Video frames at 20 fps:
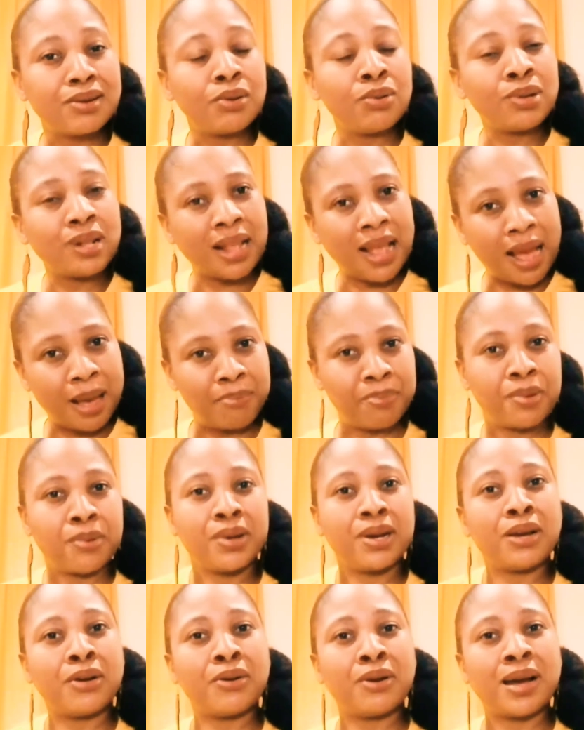
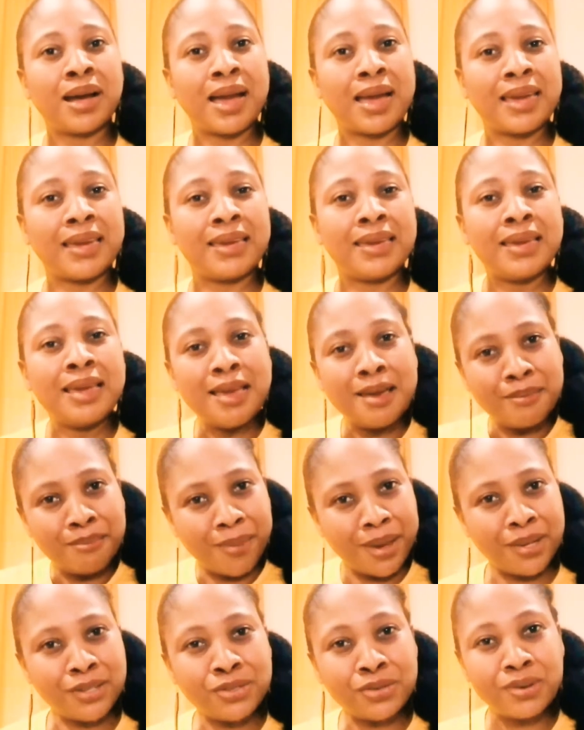
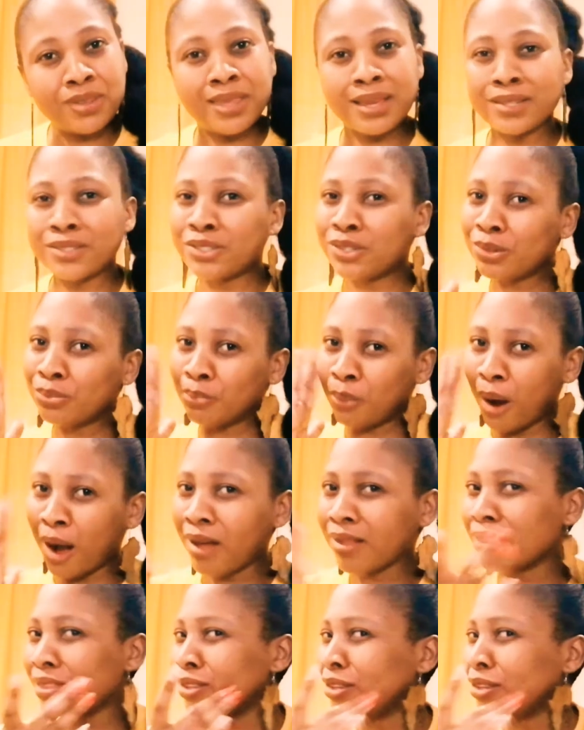Make sure that you bath,